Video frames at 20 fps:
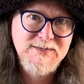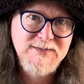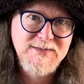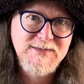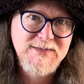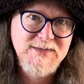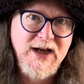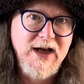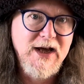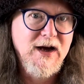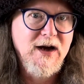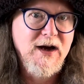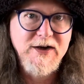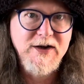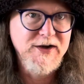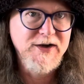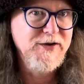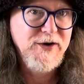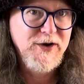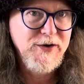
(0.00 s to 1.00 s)
yeah, I
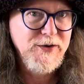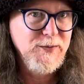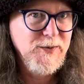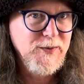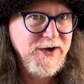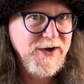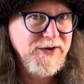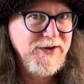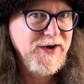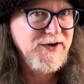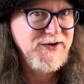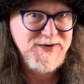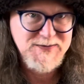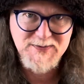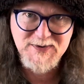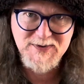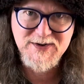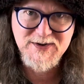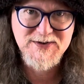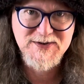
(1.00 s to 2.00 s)
don't own one of those
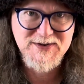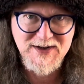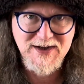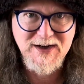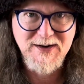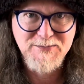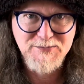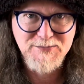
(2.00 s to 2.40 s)
because they're